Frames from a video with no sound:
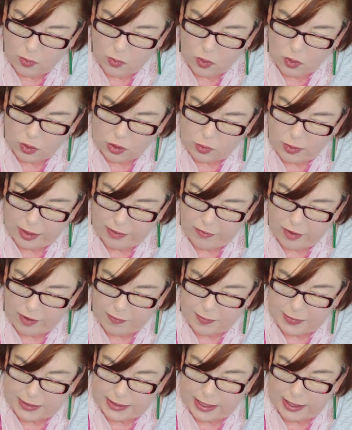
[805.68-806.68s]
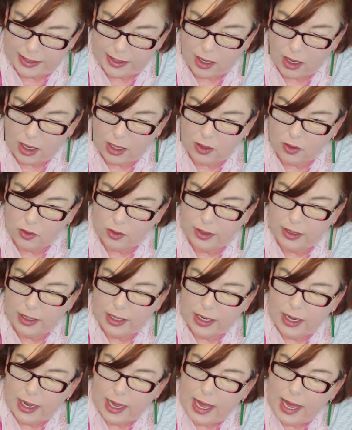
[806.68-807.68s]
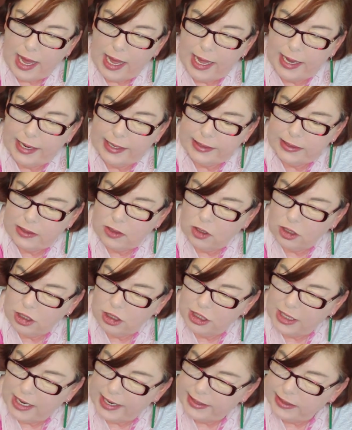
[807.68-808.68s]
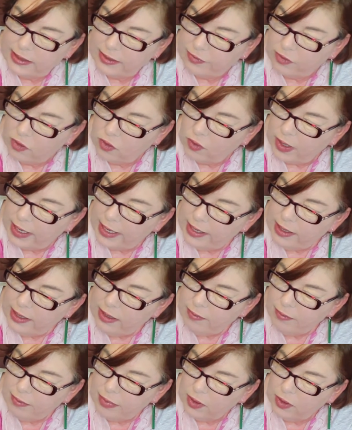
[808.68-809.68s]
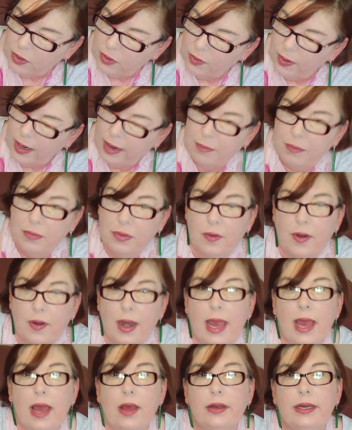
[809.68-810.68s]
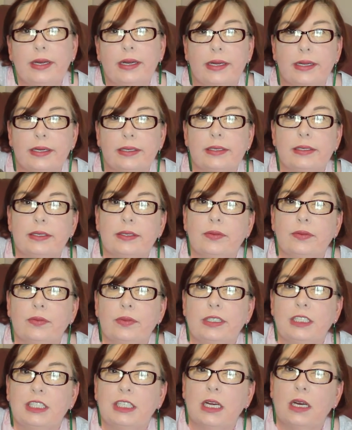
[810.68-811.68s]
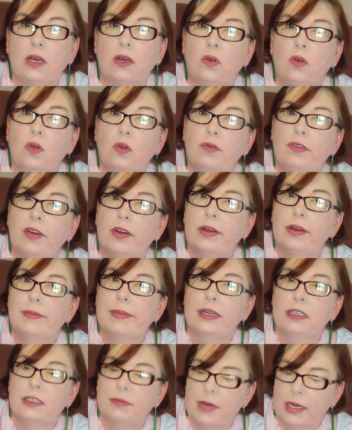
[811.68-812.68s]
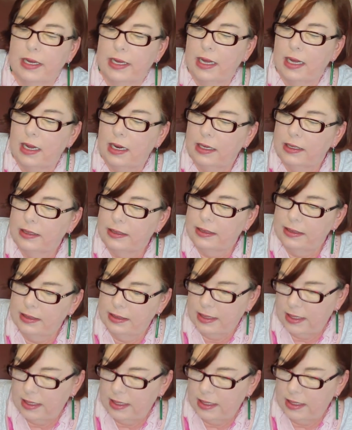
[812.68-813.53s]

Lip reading: wool, 25% nylon, and it's got shades of green, blue and brown in it, which are all very much my colours.